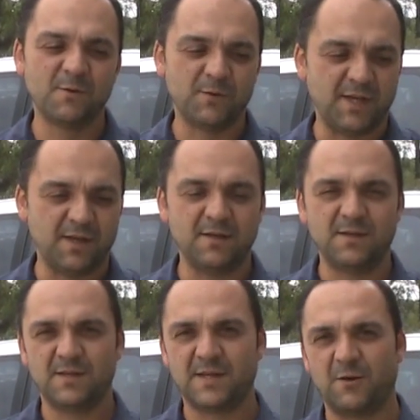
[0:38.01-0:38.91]
we
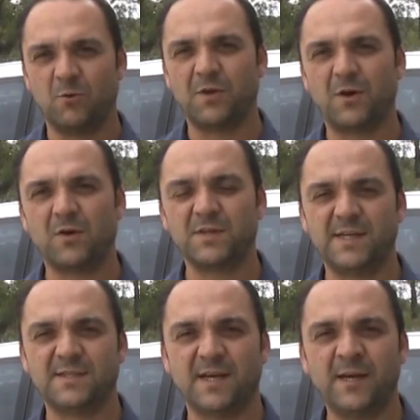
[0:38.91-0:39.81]
take all the
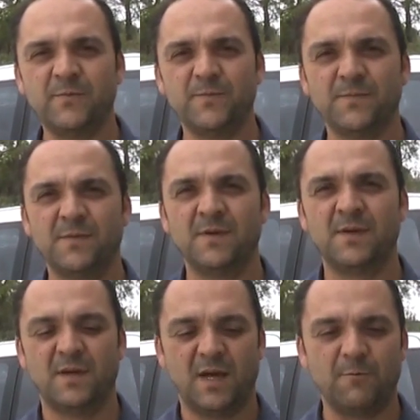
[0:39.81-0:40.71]
contents out
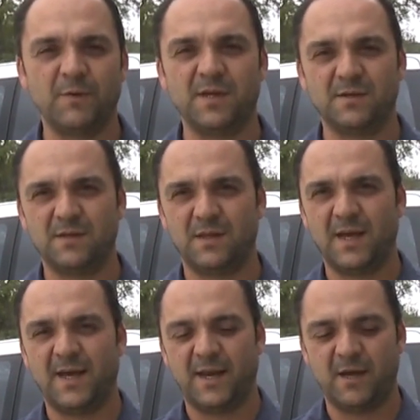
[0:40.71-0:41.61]
and we
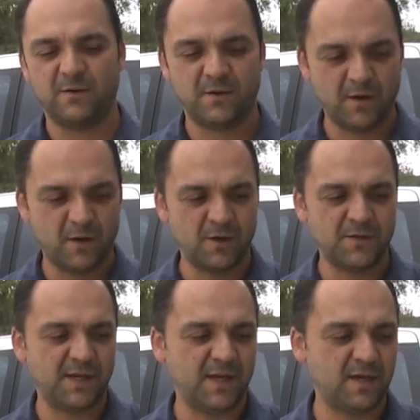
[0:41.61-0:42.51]
lay it out on
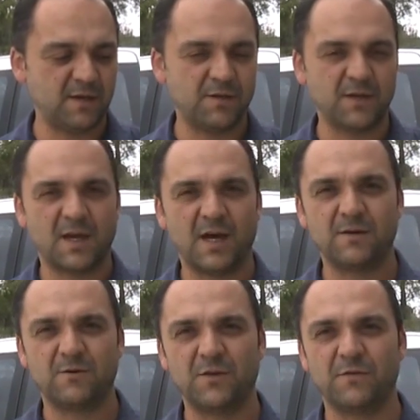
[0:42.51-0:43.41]

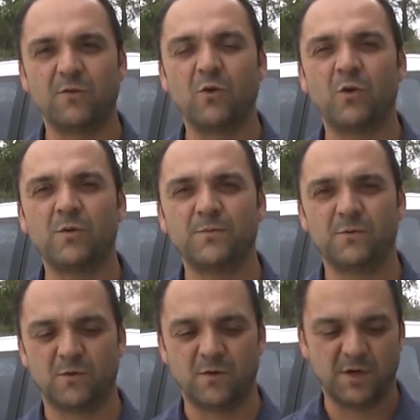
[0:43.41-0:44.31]
the floor
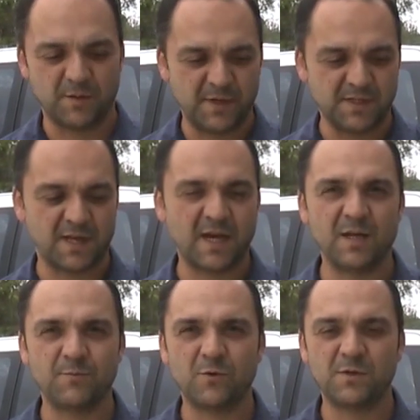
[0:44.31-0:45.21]
or on a piece of
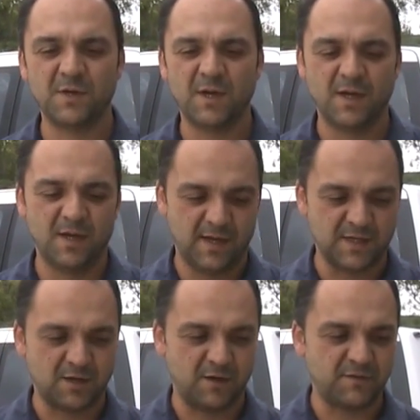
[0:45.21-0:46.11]
cardboard,
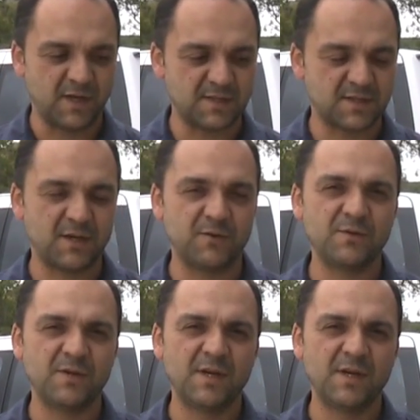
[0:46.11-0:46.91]
as I've done so.